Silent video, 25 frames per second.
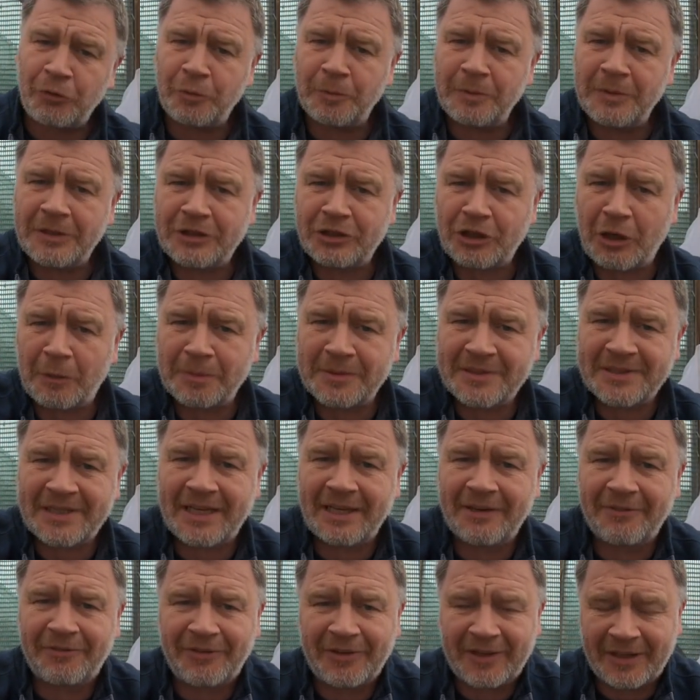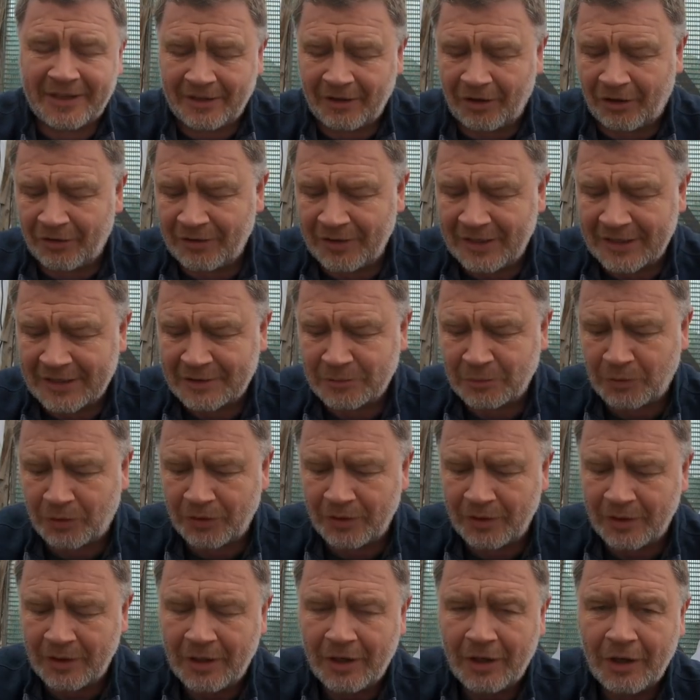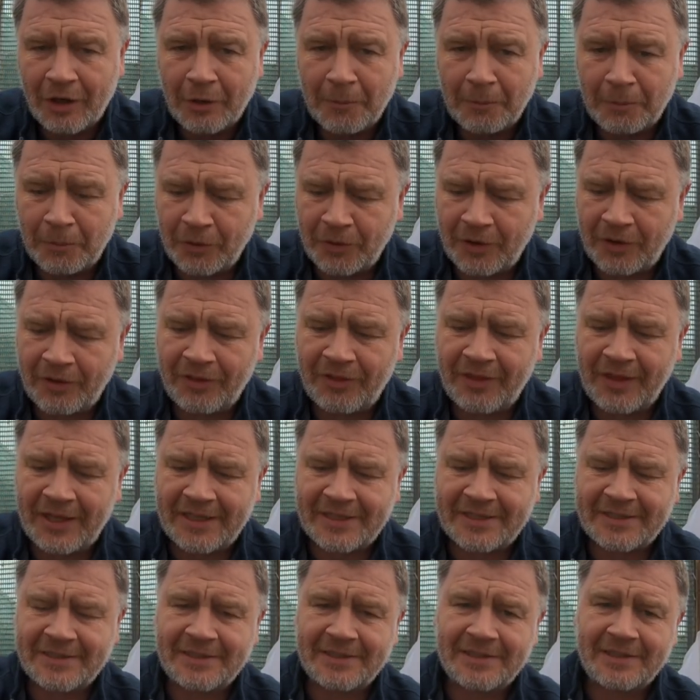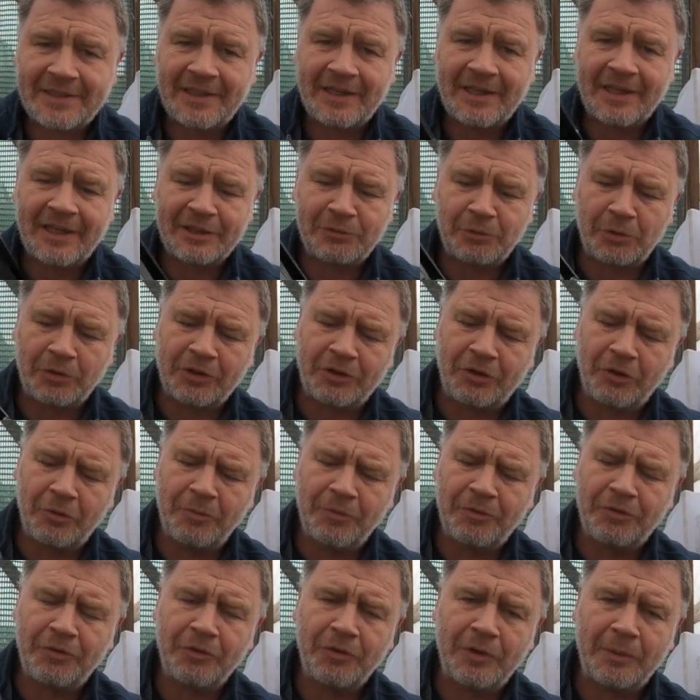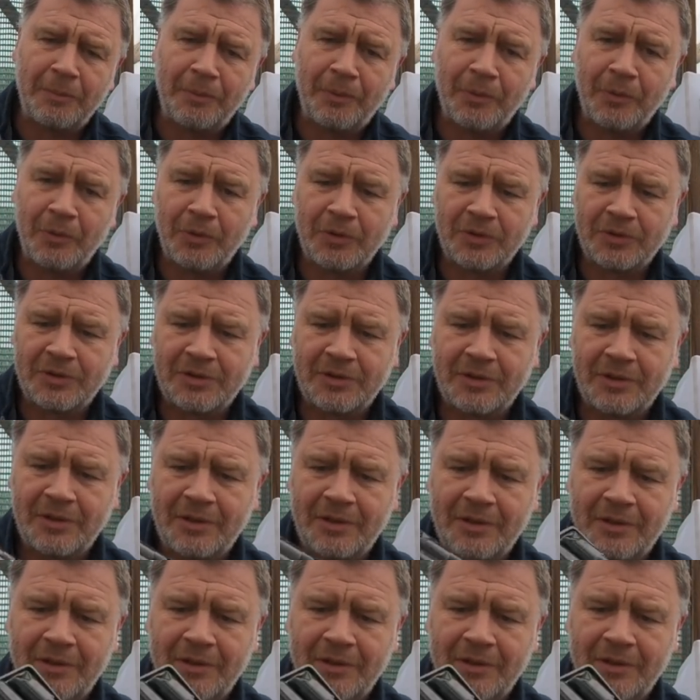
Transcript: to open the top cellophane on this one, but this is what comes through the post.